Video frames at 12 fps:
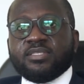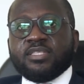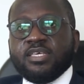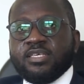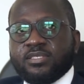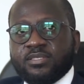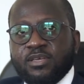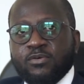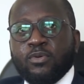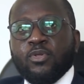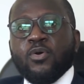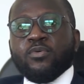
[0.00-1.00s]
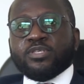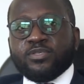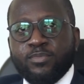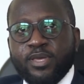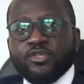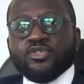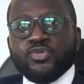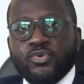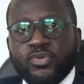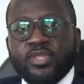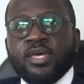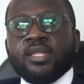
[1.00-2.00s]
these, they will always make
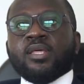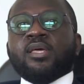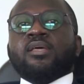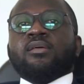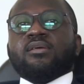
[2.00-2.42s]
sure that